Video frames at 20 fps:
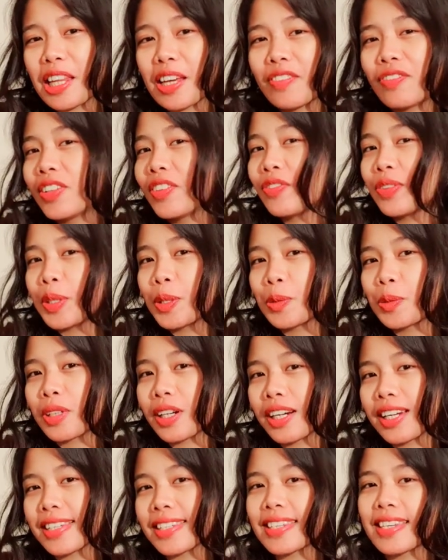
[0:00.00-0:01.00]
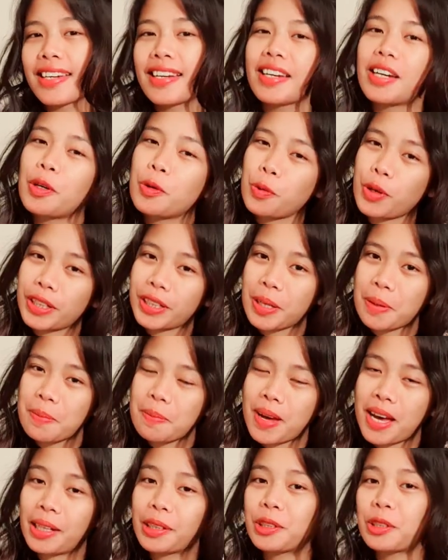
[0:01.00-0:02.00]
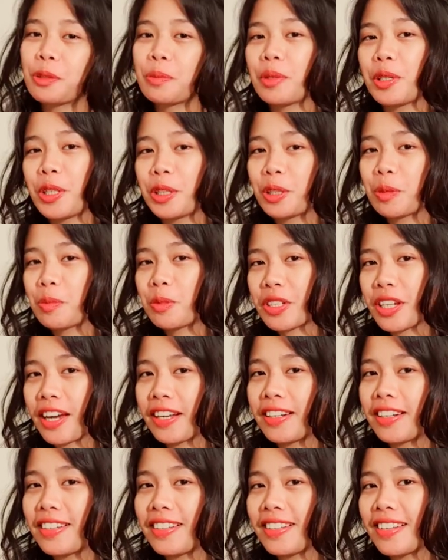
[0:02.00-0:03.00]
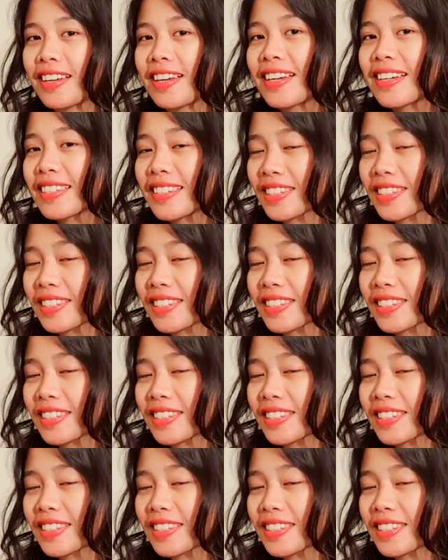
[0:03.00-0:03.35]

lovely viewers, welcome back to my YouTube channel,